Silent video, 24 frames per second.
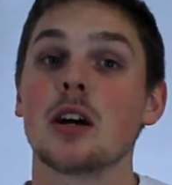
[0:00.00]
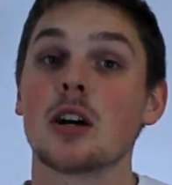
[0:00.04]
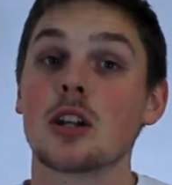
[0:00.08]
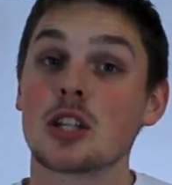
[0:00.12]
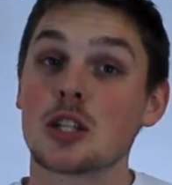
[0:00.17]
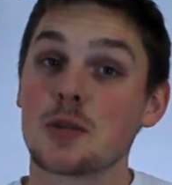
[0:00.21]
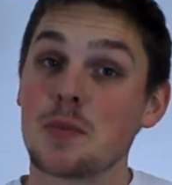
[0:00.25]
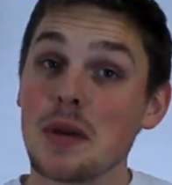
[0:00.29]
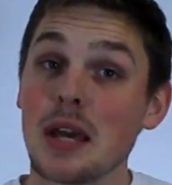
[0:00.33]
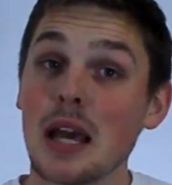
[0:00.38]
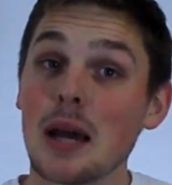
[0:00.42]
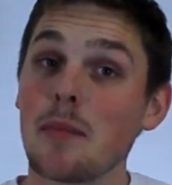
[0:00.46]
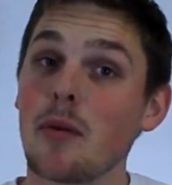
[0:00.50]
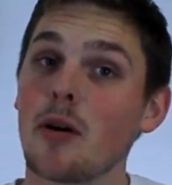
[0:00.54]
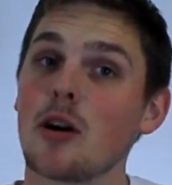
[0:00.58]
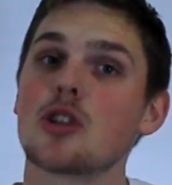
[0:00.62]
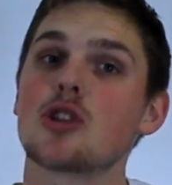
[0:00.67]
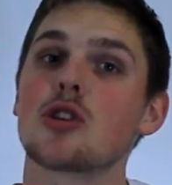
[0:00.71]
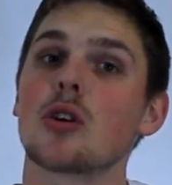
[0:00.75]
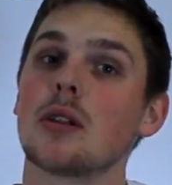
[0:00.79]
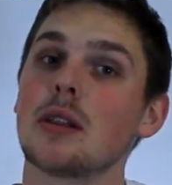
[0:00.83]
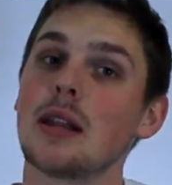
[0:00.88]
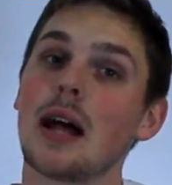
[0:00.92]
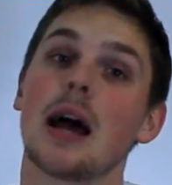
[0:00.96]
Speak
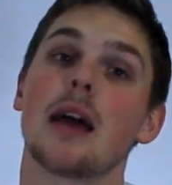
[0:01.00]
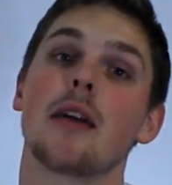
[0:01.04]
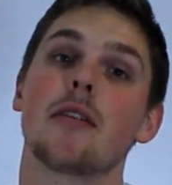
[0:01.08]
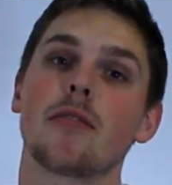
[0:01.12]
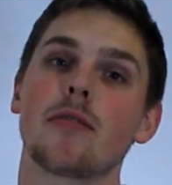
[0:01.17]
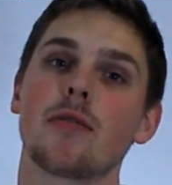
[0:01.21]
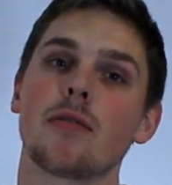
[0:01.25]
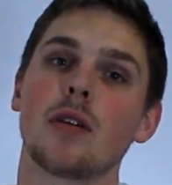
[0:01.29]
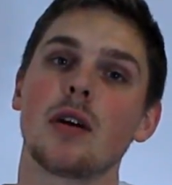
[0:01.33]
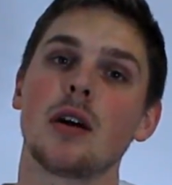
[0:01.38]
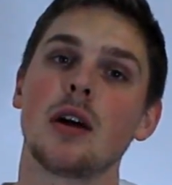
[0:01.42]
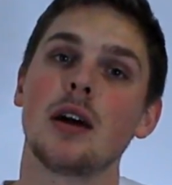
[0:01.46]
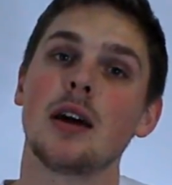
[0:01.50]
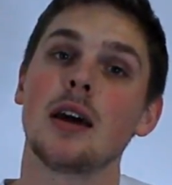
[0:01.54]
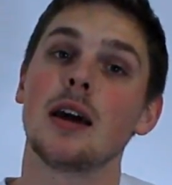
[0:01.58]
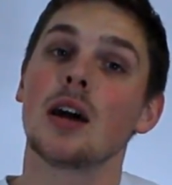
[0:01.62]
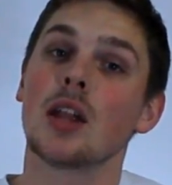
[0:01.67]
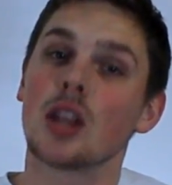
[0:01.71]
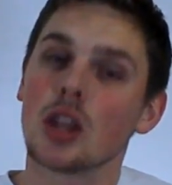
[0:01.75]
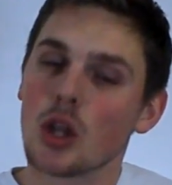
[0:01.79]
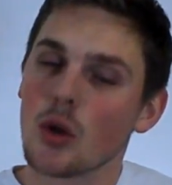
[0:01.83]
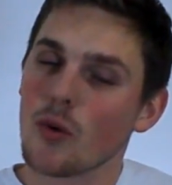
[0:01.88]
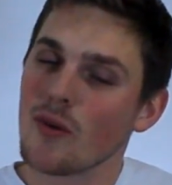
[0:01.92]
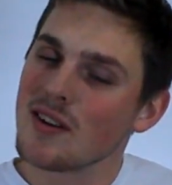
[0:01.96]
about your life.
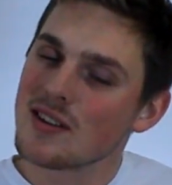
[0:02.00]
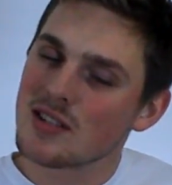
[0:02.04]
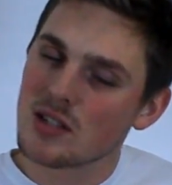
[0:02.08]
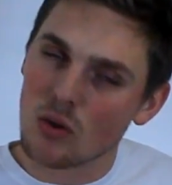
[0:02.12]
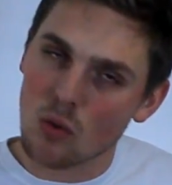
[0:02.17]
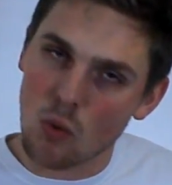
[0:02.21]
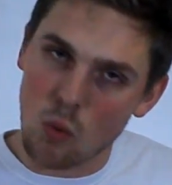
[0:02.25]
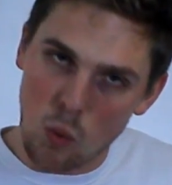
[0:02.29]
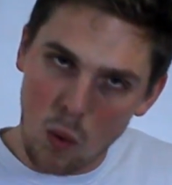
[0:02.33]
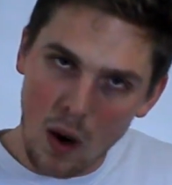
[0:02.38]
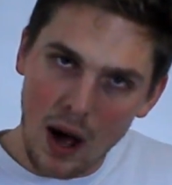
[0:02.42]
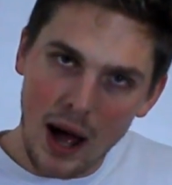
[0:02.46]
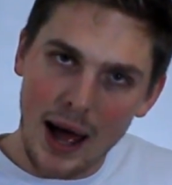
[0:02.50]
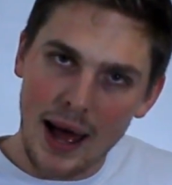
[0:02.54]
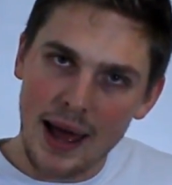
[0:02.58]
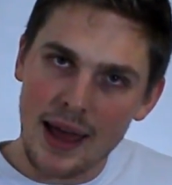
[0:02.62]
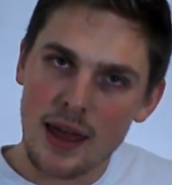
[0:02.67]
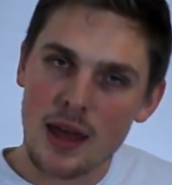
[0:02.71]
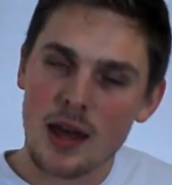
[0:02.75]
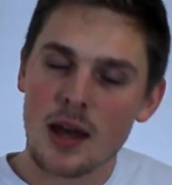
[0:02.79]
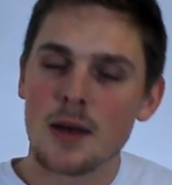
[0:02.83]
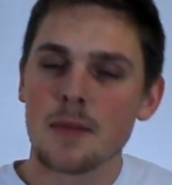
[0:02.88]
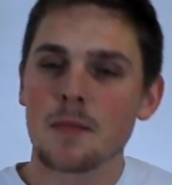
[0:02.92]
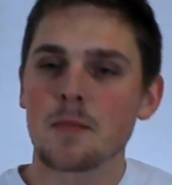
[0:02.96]
The reason
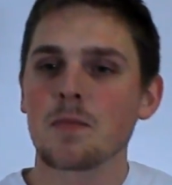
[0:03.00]
why